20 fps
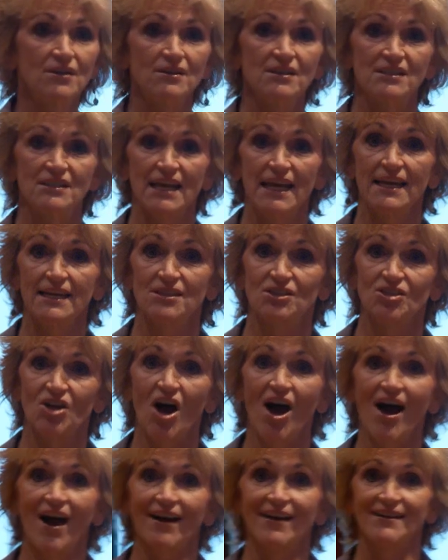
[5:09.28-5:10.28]
to take
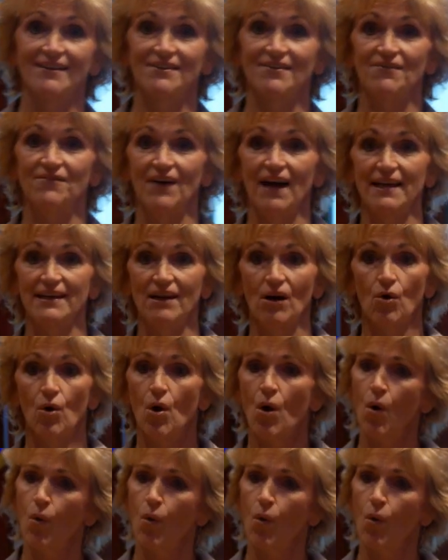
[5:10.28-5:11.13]
stock, to find out